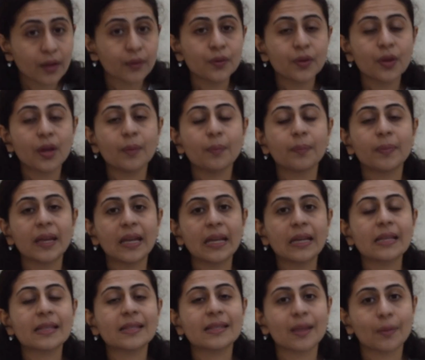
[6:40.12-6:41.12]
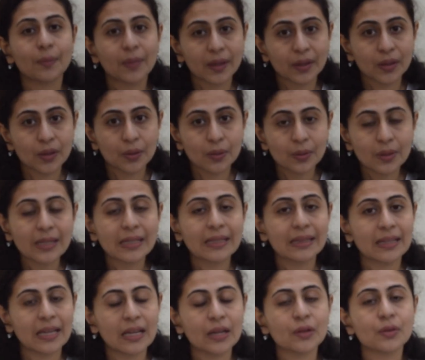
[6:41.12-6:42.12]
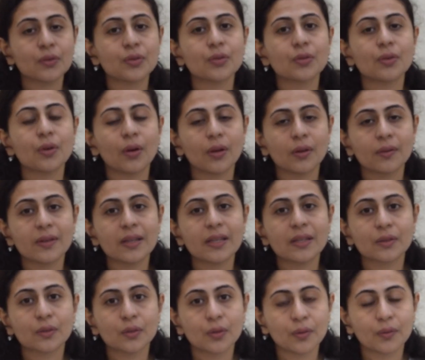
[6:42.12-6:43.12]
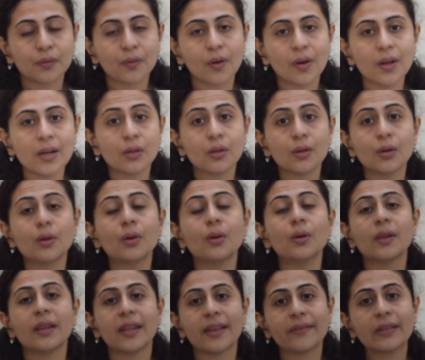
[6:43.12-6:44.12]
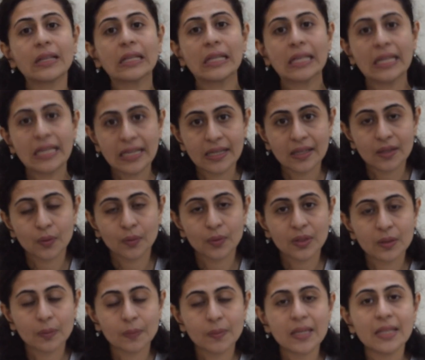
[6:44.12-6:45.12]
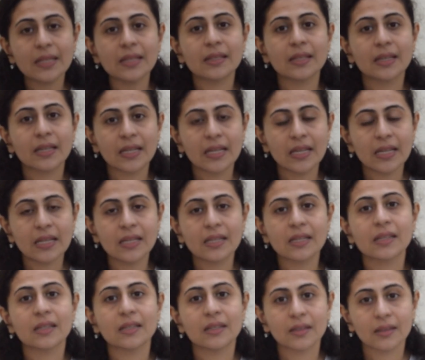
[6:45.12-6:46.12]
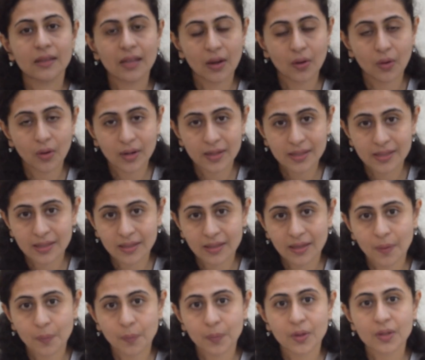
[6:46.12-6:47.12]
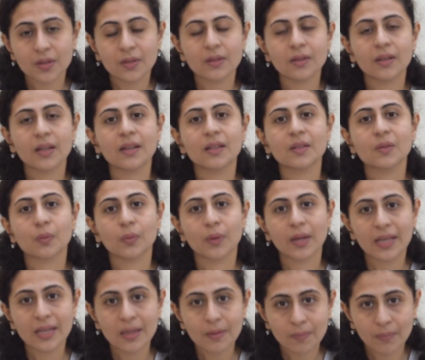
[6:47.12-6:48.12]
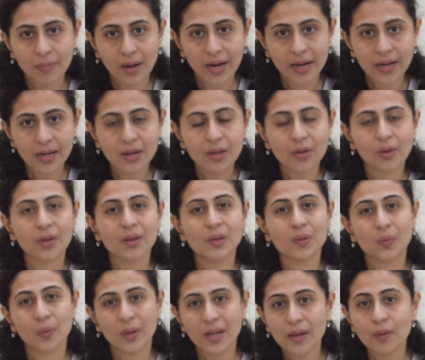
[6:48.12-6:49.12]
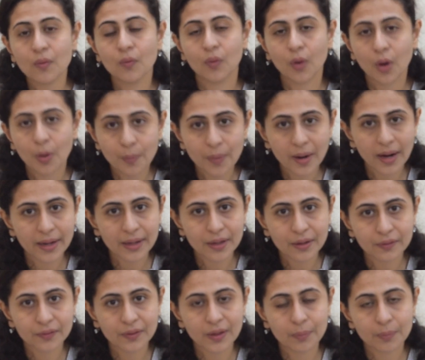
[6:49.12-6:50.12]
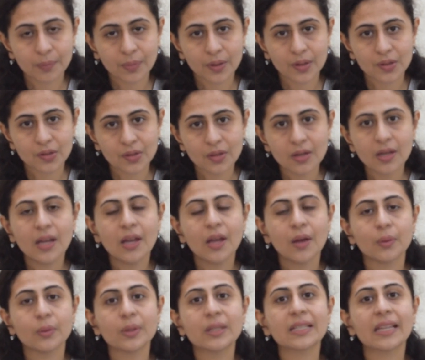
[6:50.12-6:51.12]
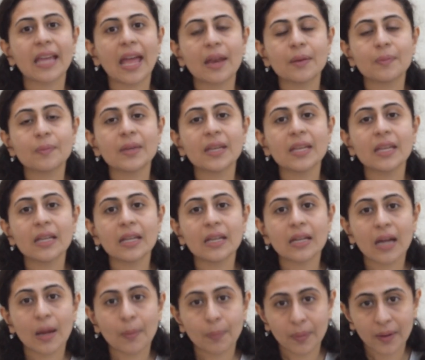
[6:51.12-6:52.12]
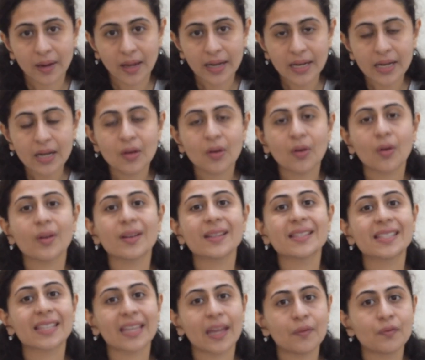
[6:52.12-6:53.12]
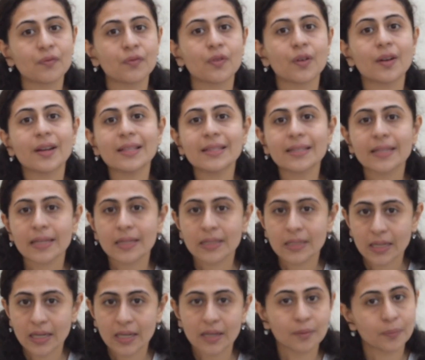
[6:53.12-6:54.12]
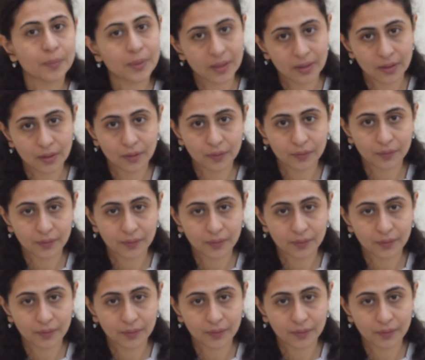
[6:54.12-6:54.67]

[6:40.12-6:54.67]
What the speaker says: If your pain is subacute, then you should always go for low level heat, which means the heat that, or is the temperature that is very mild or is very warm kind of temperature, which can be applied or is kept for a sustained period of